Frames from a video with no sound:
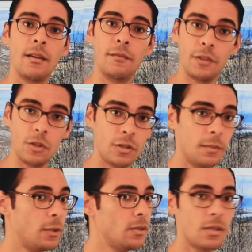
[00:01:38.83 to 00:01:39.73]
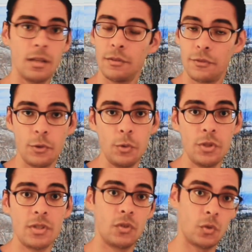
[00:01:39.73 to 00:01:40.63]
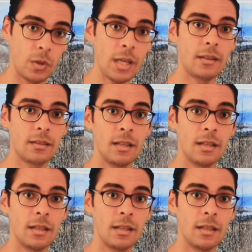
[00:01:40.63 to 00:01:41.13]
vegetables, fruits to eat.